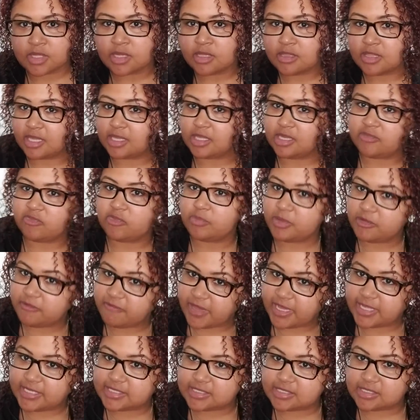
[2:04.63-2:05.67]
they can even be
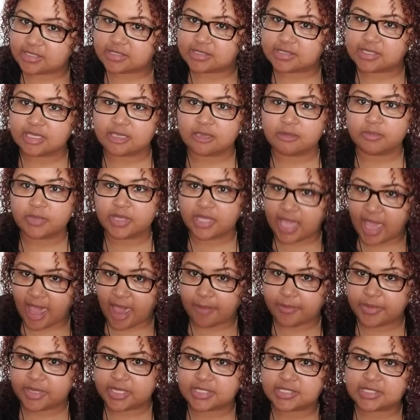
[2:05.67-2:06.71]
vices, they can be
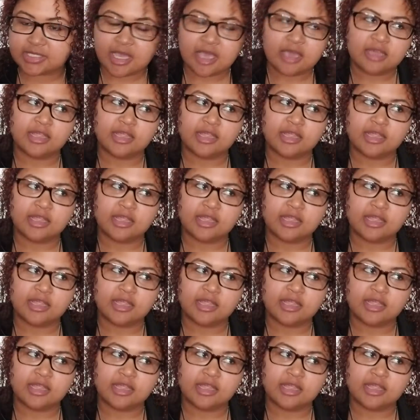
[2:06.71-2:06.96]
habits,